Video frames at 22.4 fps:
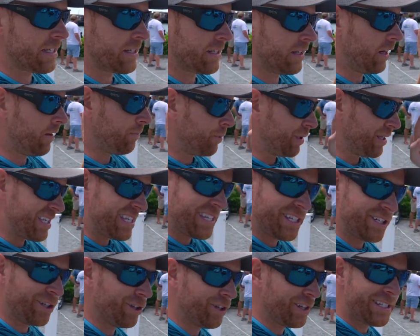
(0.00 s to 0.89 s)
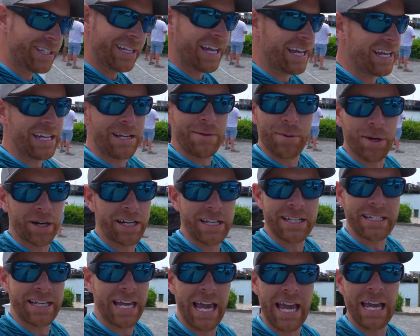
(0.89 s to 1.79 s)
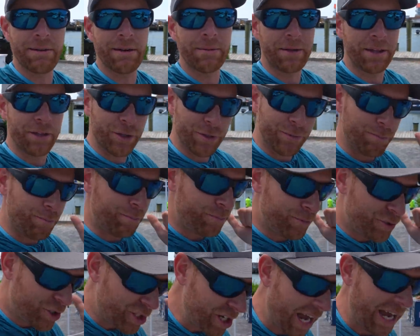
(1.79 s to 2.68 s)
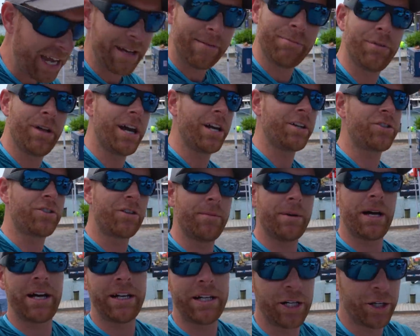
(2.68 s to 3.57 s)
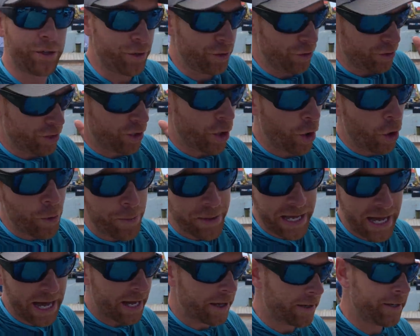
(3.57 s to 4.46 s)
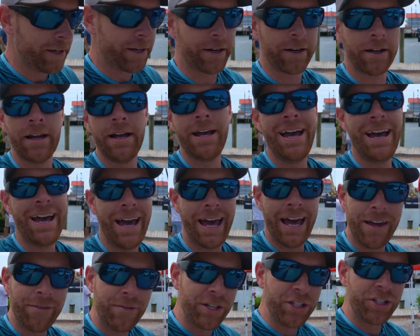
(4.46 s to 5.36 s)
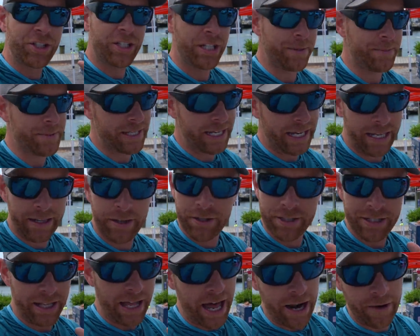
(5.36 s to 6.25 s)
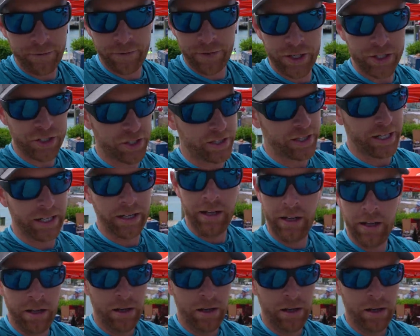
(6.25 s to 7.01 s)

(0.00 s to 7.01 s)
of stuff. But still, it's anybody's game. I mean, there's giant black drum out here. There's cobia out here, heavy sheep's head. There's a lot of fish that